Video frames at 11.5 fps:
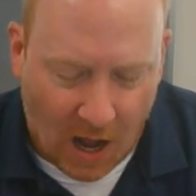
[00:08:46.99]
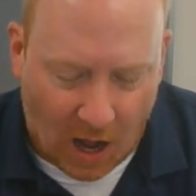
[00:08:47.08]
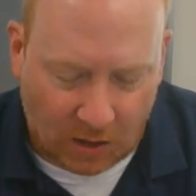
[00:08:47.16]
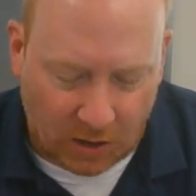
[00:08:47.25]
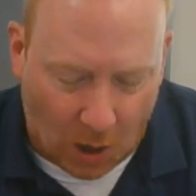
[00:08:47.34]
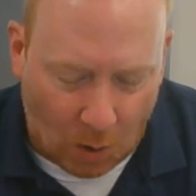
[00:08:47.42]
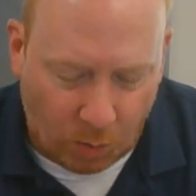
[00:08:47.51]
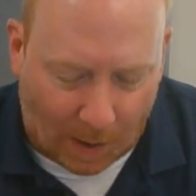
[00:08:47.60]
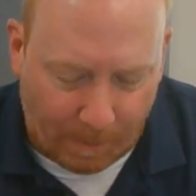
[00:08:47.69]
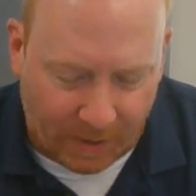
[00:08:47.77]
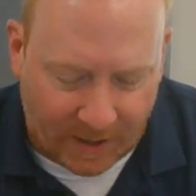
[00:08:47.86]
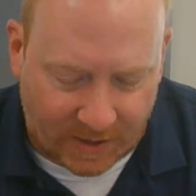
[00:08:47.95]
A low
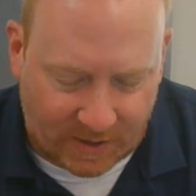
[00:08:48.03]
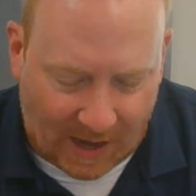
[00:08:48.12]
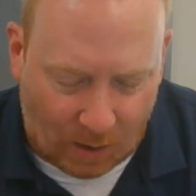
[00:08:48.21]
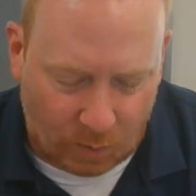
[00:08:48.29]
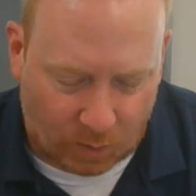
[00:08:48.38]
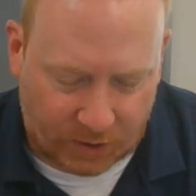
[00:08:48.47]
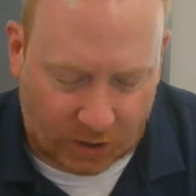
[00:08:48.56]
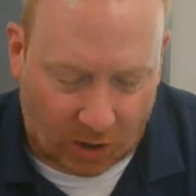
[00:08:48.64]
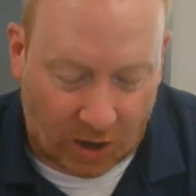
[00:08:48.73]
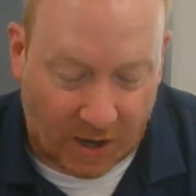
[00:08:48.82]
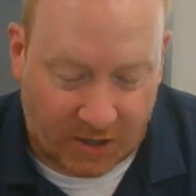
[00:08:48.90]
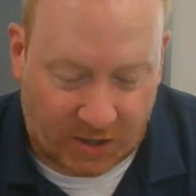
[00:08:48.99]
rumbling sound was
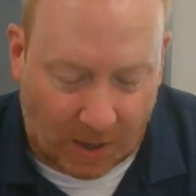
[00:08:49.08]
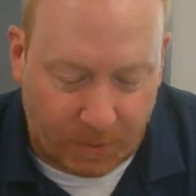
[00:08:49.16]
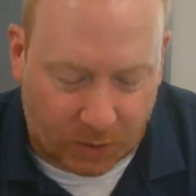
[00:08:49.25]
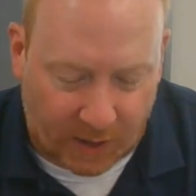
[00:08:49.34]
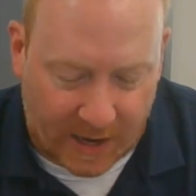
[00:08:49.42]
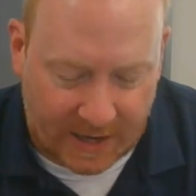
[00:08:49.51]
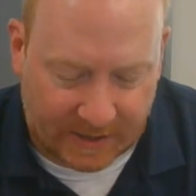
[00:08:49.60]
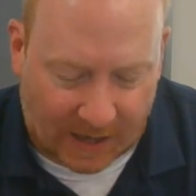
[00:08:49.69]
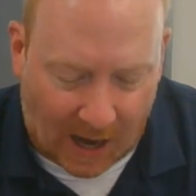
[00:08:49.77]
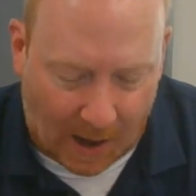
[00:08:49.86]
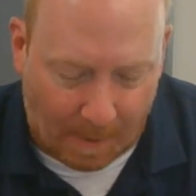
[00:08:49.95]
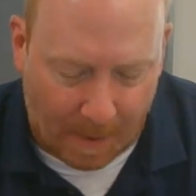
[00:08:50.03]
heard, a subterraneous
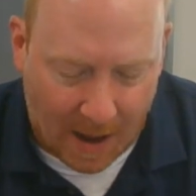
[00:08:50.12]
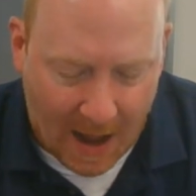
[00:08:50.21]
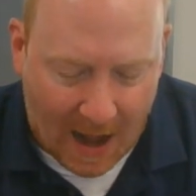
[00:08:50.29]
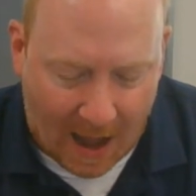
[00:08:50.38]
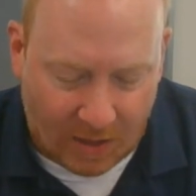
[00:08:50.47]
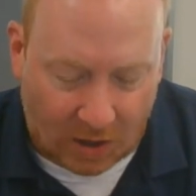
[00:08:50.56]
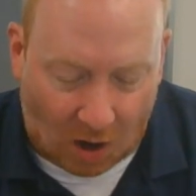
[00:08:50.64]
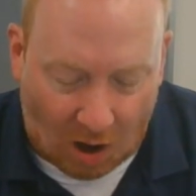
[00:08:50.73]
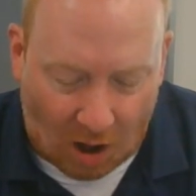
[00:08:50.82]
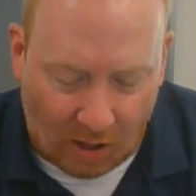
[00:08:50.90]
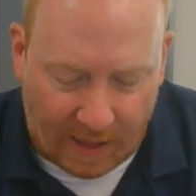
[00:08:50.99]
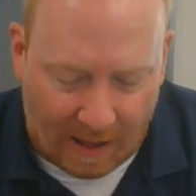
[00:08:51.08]
hum, and then
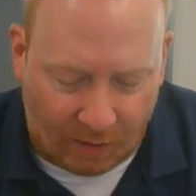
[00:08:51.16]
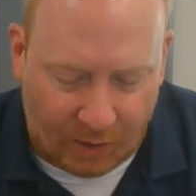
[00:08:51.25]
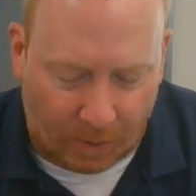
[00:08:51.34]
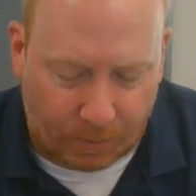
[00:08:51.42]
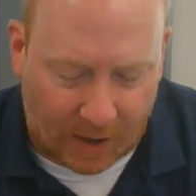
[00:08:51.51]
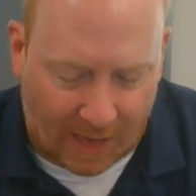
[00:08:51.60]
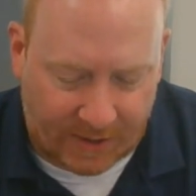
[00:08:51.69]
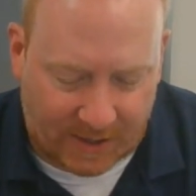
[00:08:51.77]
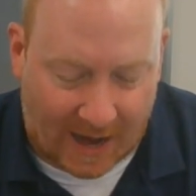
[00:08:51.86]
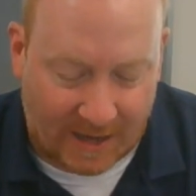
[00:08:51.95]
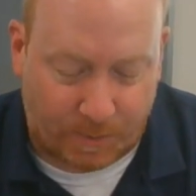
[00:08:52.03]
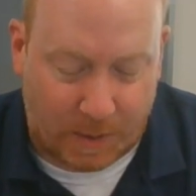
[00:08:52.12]
all held their breaths
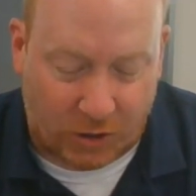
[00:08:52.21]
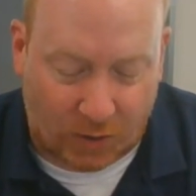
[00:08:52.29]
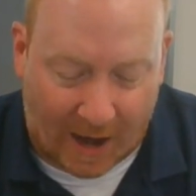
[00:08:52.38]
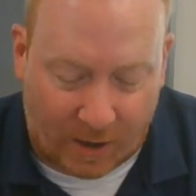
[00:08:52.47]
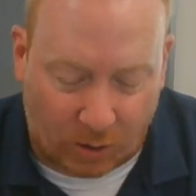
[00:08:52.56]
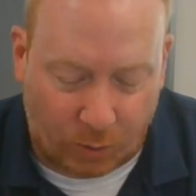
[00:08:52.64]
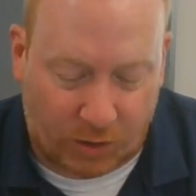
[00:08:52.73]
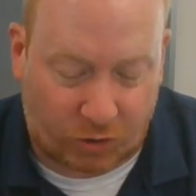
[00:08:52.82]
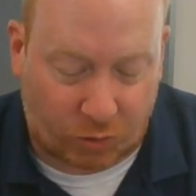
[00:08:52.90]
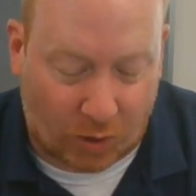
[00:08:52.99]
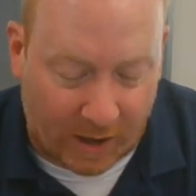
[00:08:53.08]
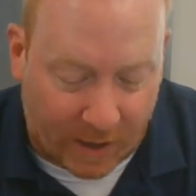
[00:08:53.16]
as, bedraggled with
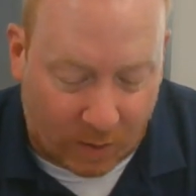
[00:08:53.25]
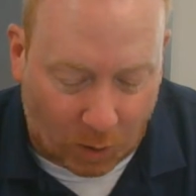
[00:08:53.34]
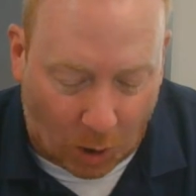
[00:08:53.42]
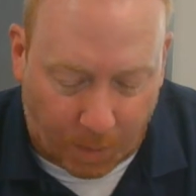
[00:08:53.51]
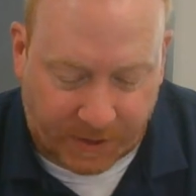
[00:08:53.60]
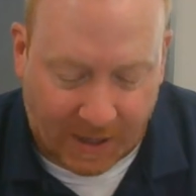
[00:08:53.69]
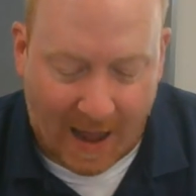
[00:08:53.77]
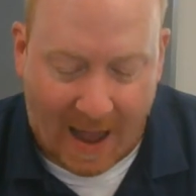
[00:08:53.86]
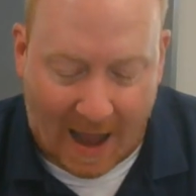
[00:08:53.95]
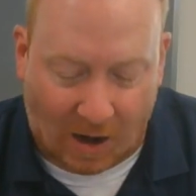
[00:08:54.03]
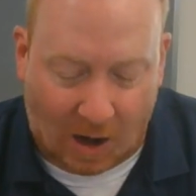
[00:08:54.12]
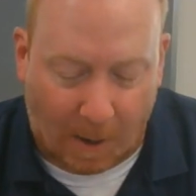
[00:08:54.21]
trailing ropes
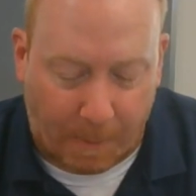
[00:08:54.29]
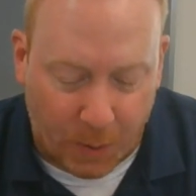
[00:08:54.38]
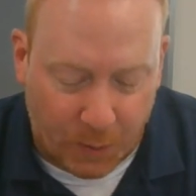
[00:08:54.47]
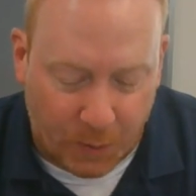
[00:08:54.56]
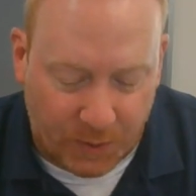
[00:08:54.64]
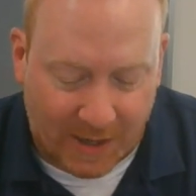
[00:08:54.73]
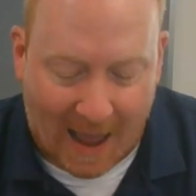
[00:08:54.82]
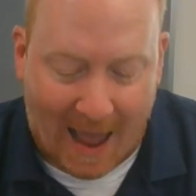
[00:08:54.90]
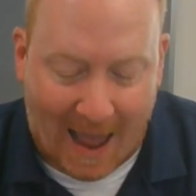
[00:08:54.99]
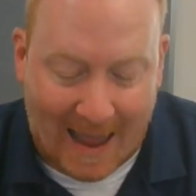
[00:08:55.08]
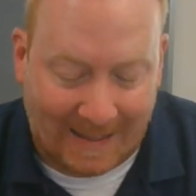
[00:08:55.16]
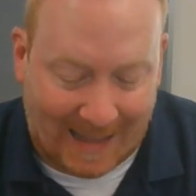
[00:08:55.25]
and harpoons
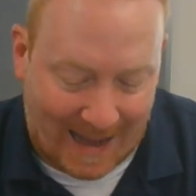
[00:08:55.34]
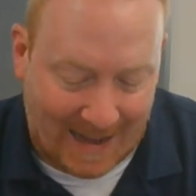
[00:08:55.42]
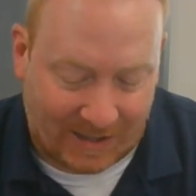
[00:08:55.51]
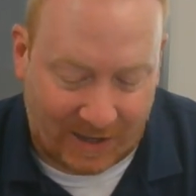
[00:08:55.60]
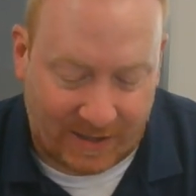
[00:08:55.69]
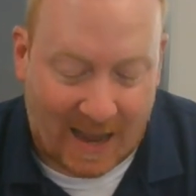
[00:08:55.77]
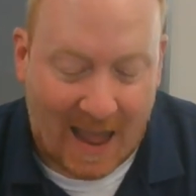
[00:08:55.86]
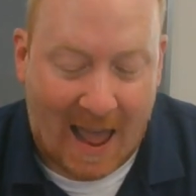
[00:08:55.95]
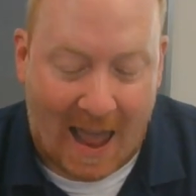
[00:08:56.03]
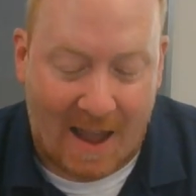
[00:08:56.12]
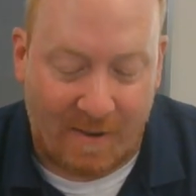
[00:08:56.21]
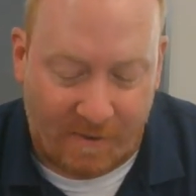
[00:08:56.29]
and lances,
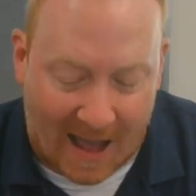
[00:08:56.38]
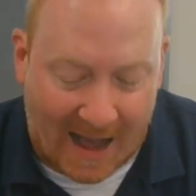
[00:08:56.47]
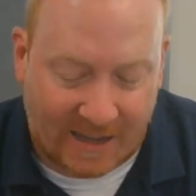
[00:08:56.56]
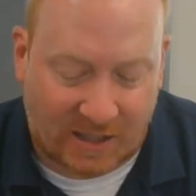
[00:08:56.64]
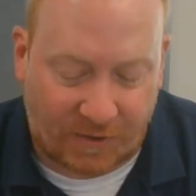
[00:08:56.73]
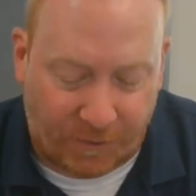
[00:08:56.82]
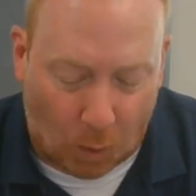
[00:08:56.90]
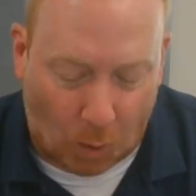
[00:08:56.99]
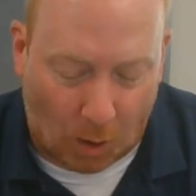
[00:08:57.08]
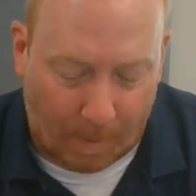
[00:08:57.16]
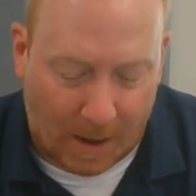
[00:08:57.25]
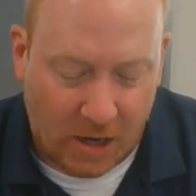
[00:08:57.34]
a vast
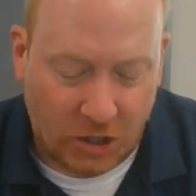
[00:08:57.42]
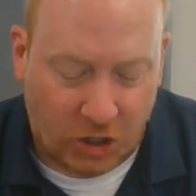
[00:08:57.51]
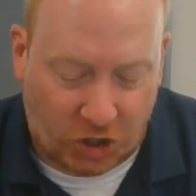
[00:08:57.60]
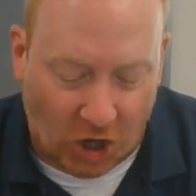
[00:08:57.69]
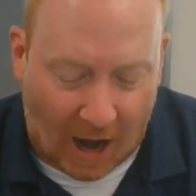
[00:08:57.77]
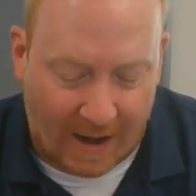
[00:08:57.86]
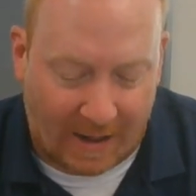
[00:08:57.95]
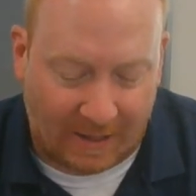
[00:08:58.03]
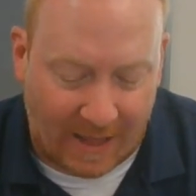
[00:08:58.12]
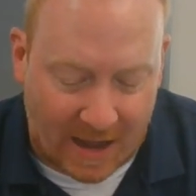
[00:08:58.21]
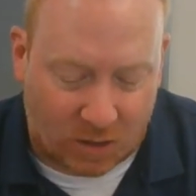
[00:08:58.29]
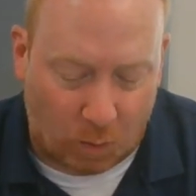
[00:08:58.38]
form shot
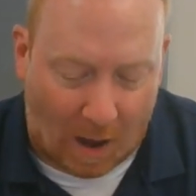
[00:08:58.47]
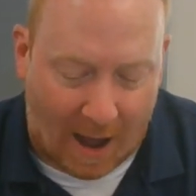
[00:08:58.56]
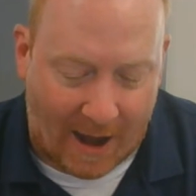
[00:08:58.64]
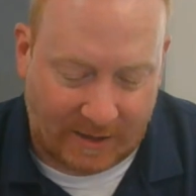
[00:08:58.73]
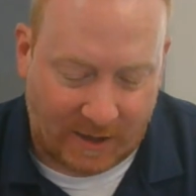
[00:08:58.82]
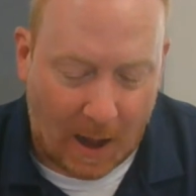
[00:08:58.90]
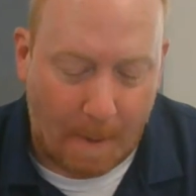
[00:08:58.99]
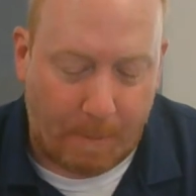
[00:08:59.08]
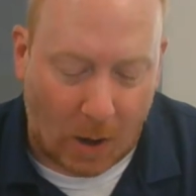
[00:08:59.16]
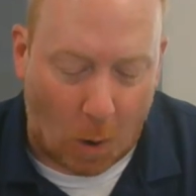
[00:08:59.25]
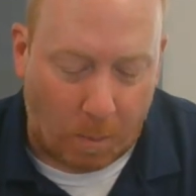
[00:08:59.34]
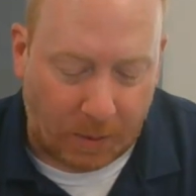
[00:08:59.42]
lengthwise
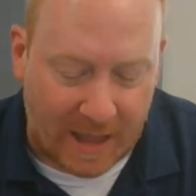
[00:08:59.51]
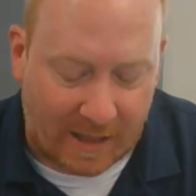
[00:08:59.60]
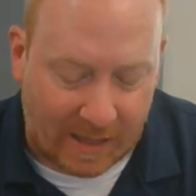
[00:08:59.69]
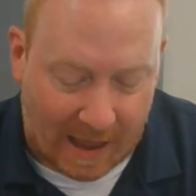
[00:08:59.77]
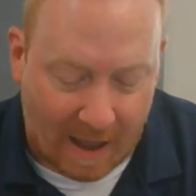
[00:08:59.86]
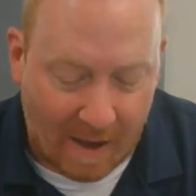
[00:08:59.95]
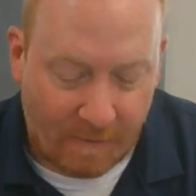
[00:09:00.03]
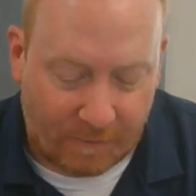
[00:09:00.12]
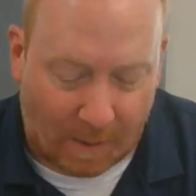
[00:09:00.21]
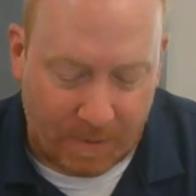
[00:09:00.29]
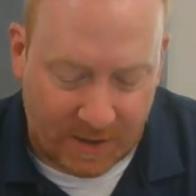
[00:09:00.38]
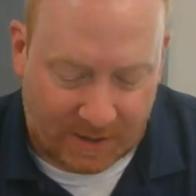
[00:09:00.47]
but obliquely
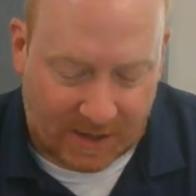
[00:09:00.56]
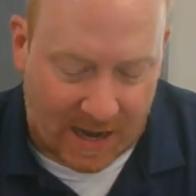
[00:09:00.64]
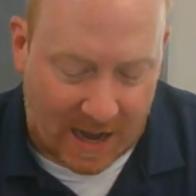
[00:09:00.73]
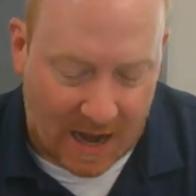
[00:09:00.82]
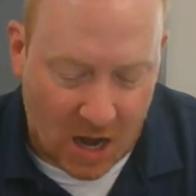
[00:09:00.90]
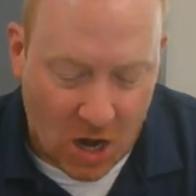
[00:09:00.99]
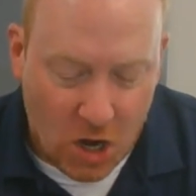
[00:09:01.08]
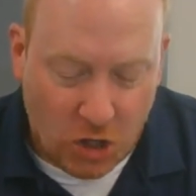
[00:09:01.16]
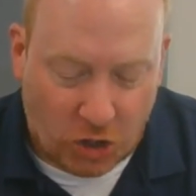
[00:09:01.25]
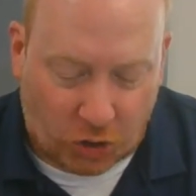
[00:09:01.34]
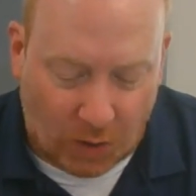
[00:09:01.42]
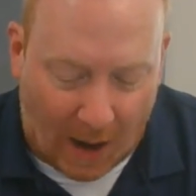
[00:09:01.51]
from the sea.
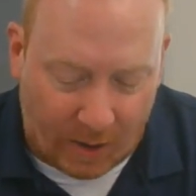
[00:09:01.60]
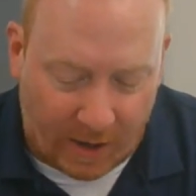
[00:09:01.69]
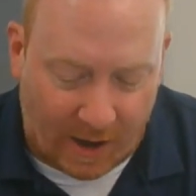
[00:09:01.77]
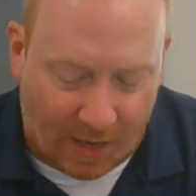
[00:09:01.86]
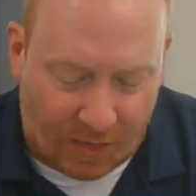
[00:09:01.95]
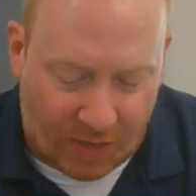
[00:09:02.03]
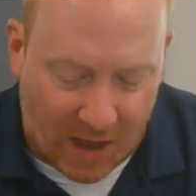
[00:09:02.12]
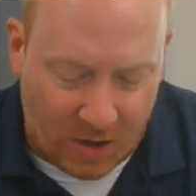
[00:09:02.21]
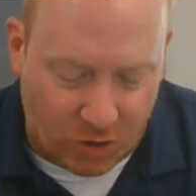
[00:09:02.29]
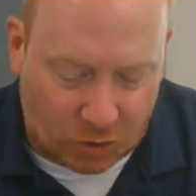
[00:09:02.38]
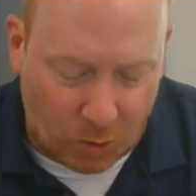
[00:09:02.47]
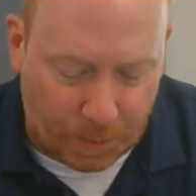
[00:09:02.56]
Shrouded in a
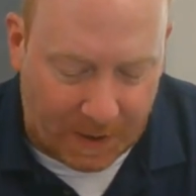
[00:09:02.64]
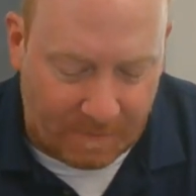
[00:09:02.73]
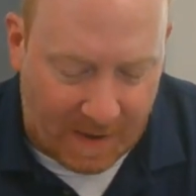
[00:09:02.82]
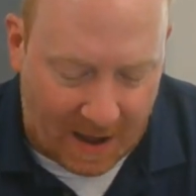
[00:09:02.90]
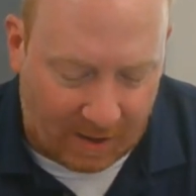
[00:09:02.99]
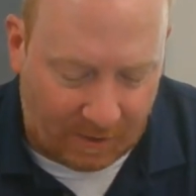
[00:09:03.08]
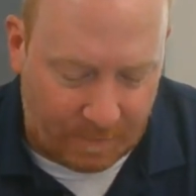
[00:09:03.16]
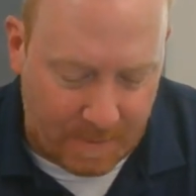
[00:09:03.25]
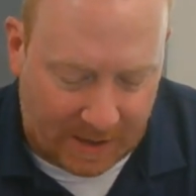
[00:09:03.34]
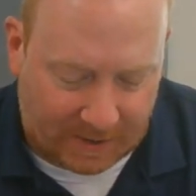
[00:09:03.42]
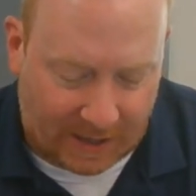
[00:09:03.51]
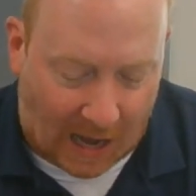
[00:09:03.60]
thin, drooping veil of
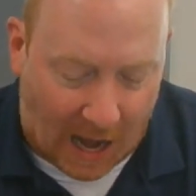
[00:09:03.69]
mist, it